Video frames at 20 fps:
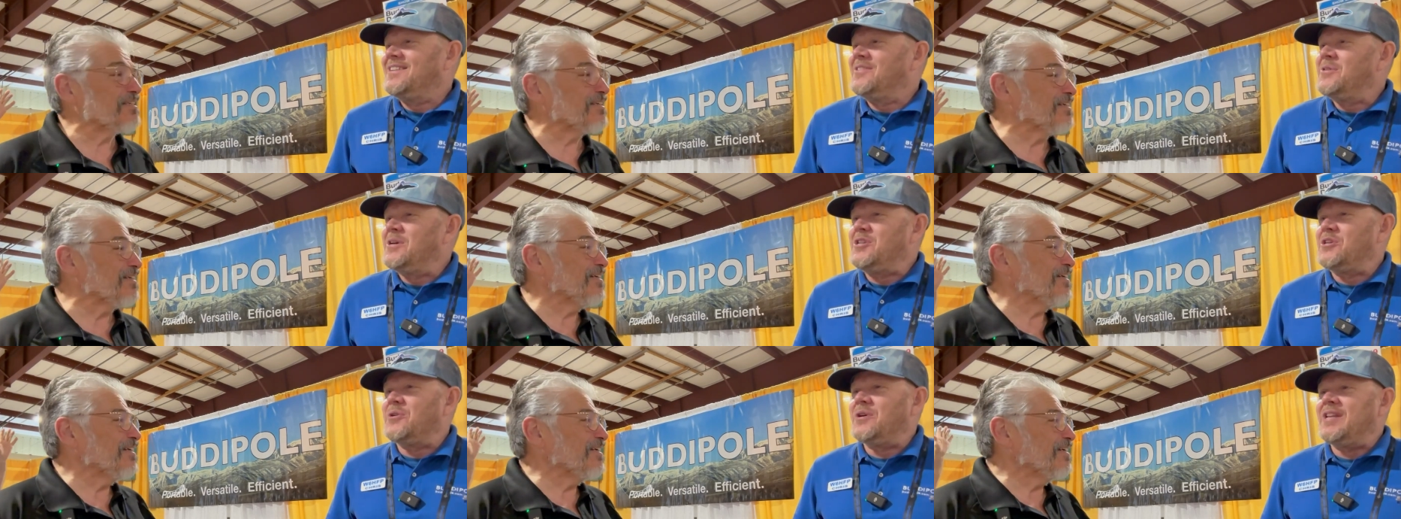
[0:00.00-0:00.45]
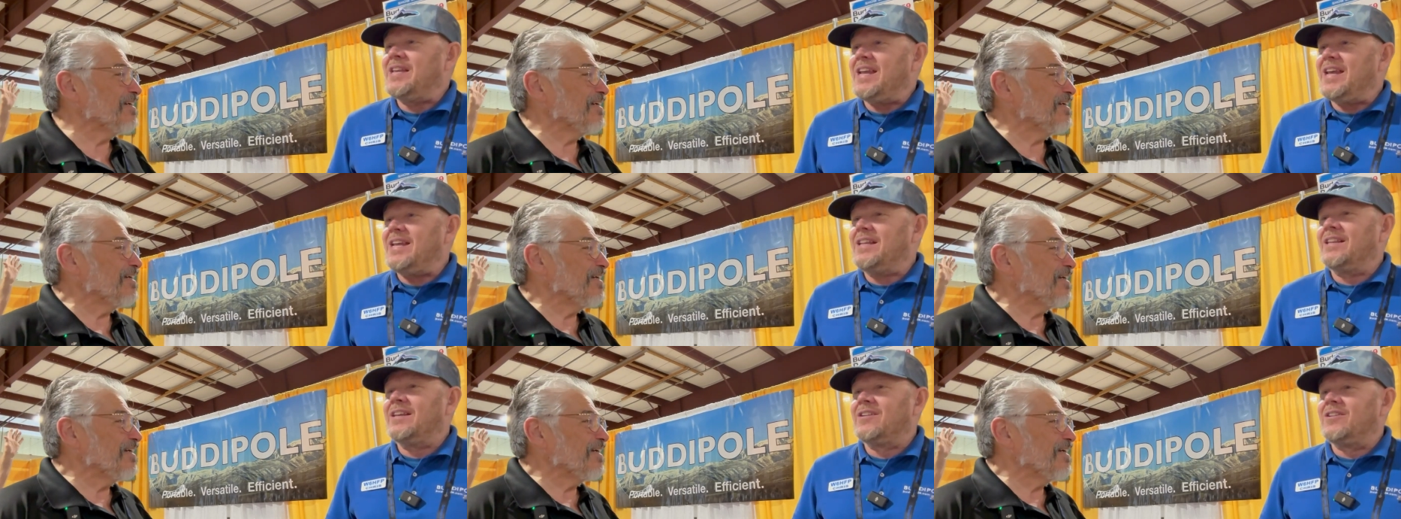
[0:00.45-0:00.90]
Speaker 1: we do a
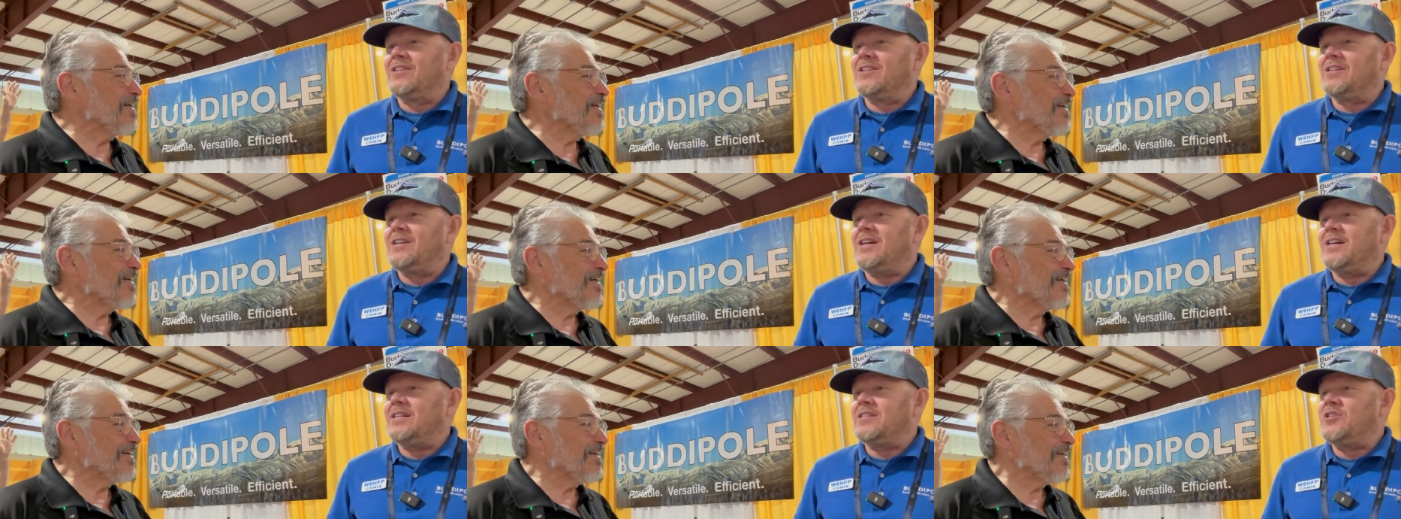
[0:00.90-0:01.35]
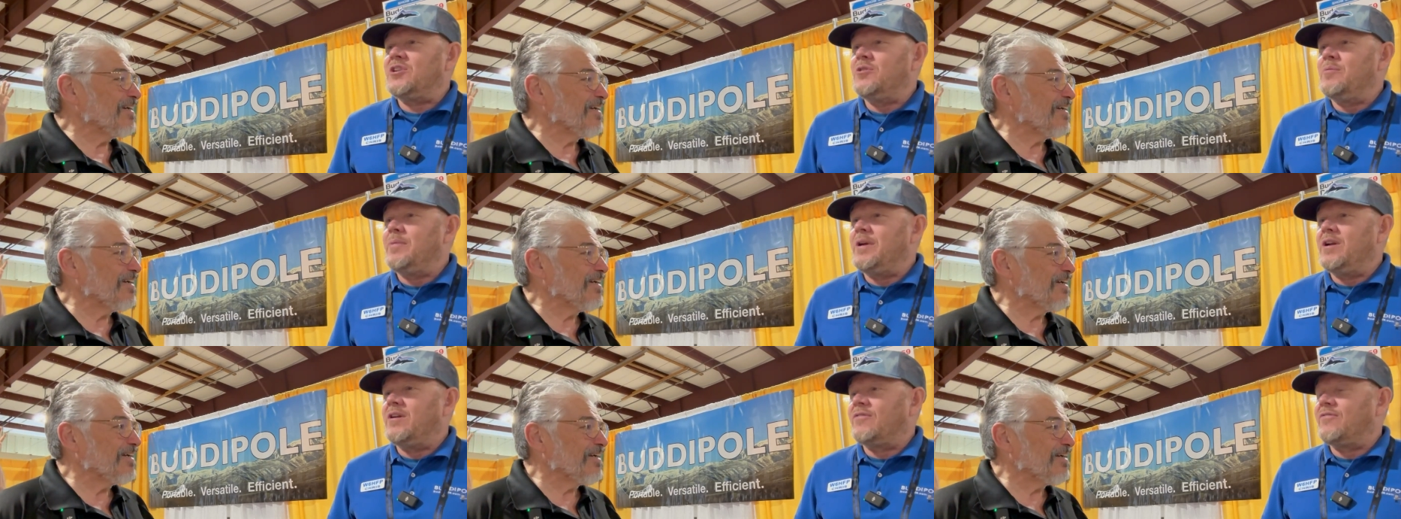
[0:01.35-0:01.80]
neat little uh, two
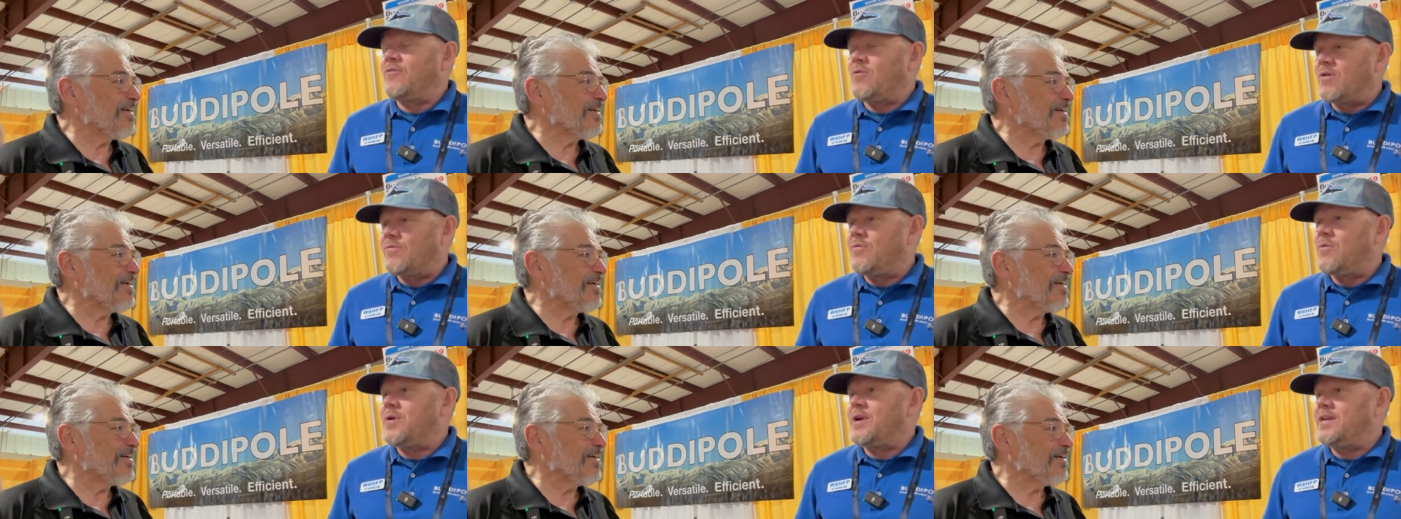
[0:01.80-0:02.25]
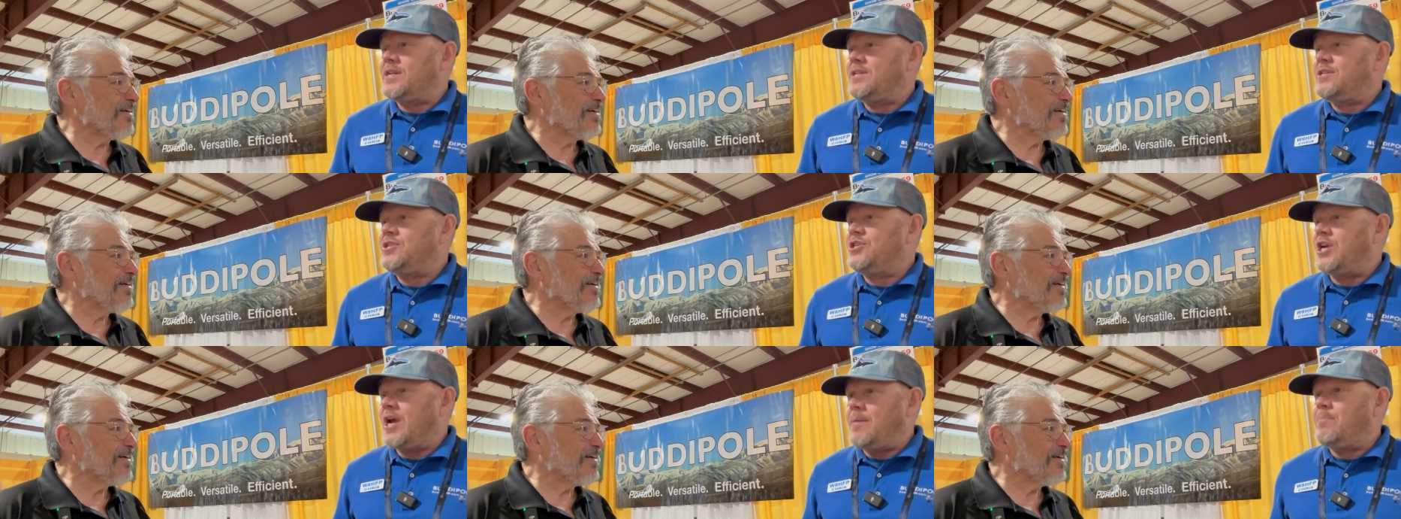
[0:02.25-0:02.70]
meter 440
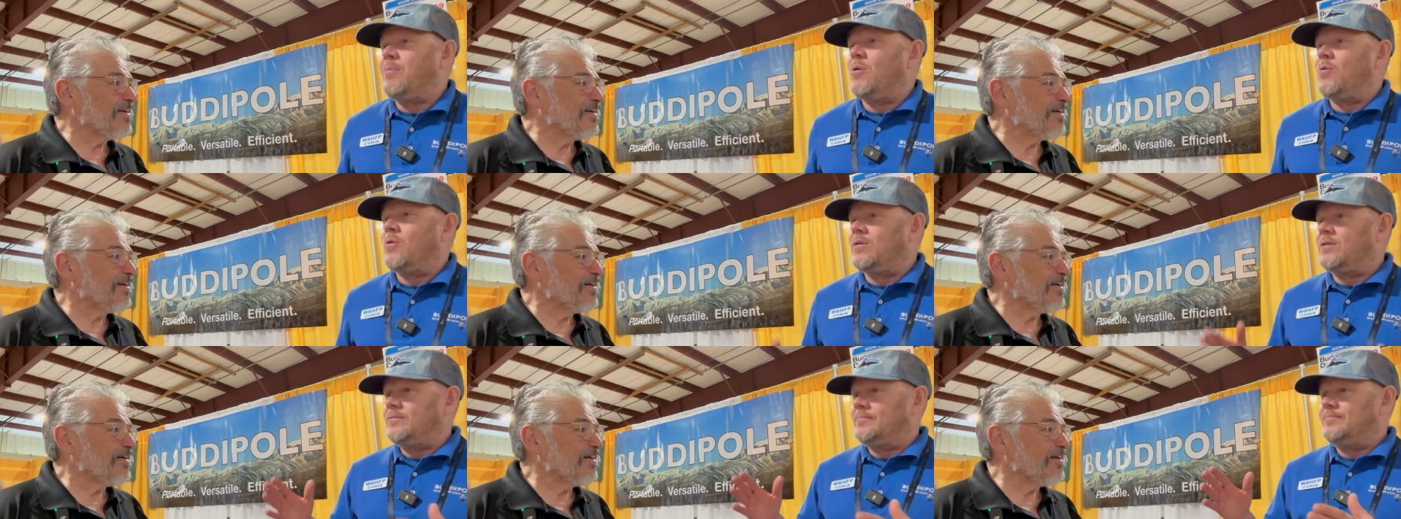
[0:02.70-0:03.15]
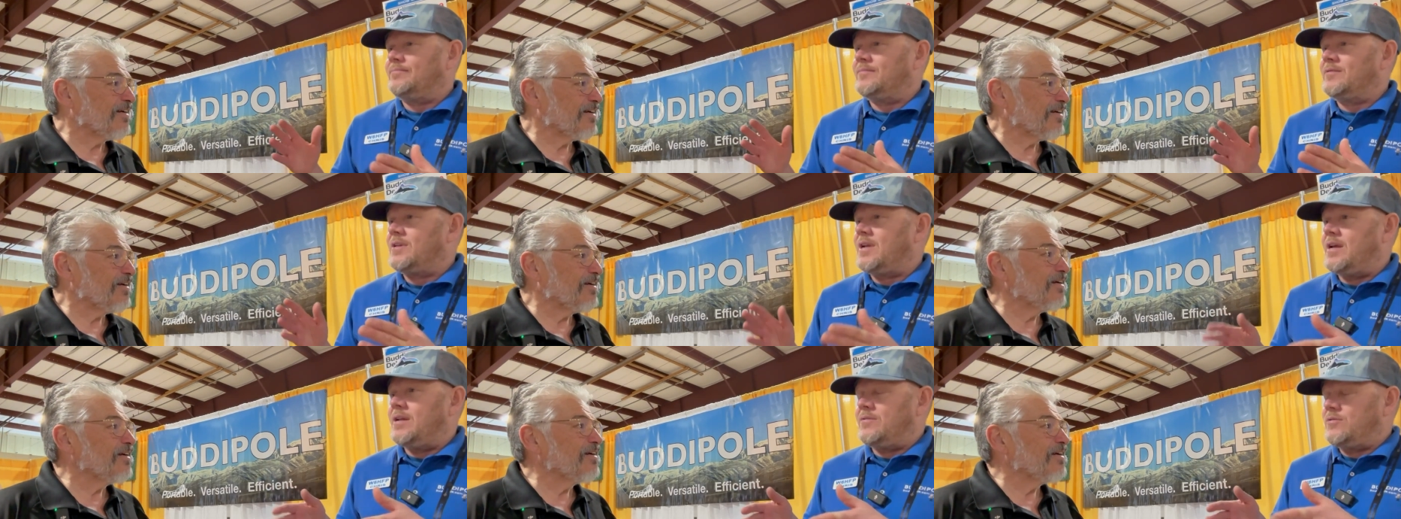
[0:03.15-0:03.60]
J pole
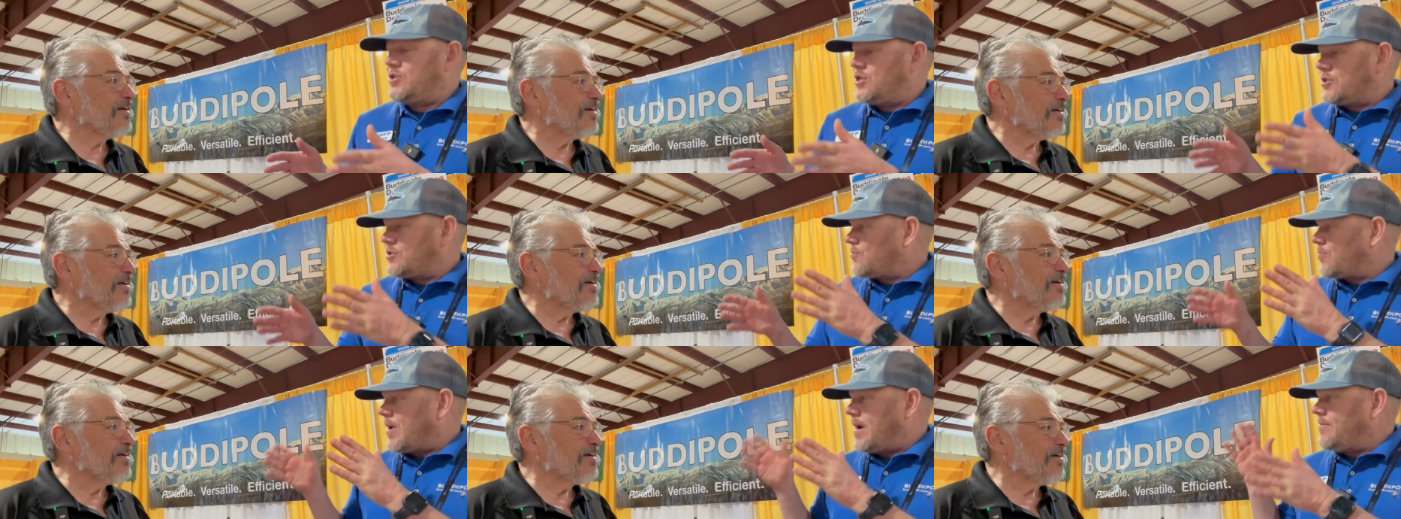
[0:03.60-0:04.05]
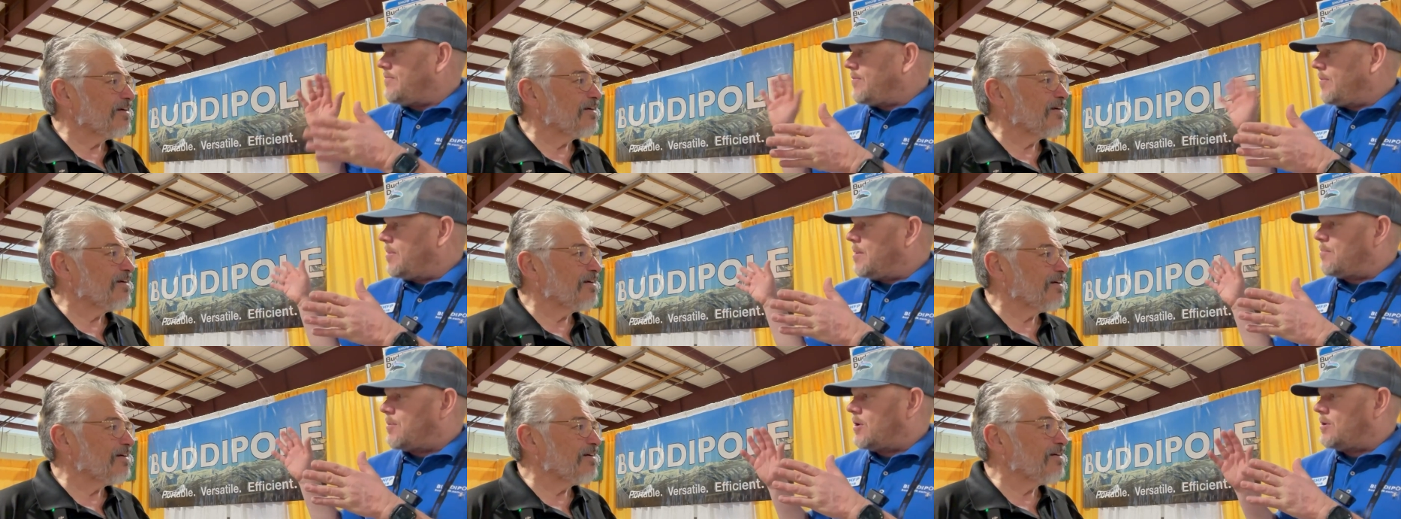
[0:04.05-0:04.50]
and just right
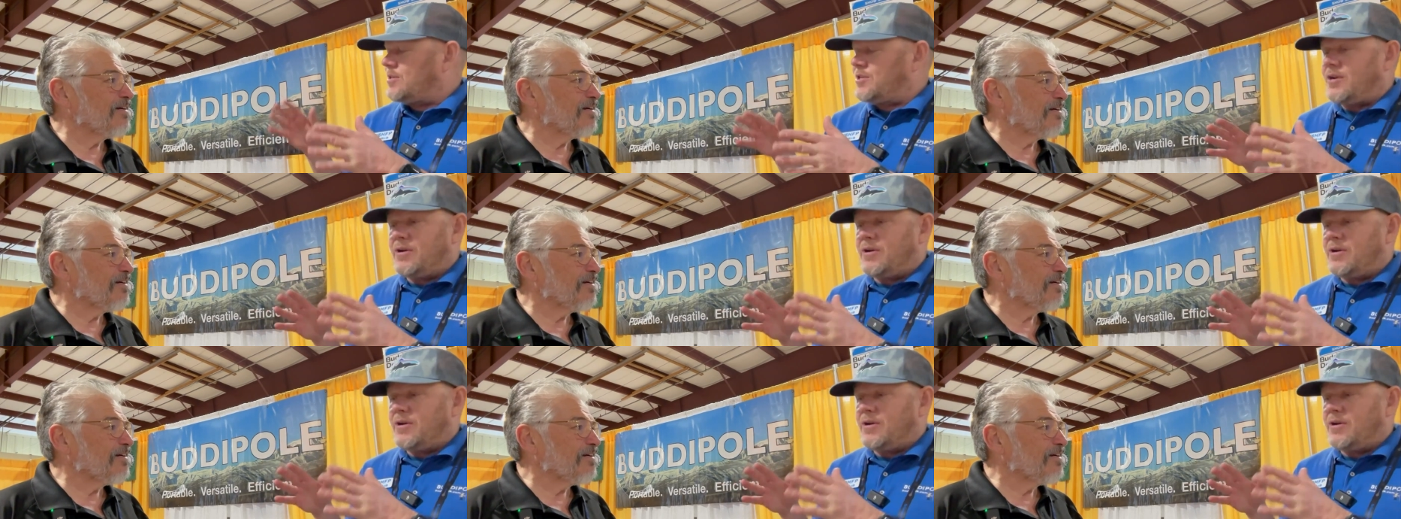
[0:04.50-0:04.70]
from the parts.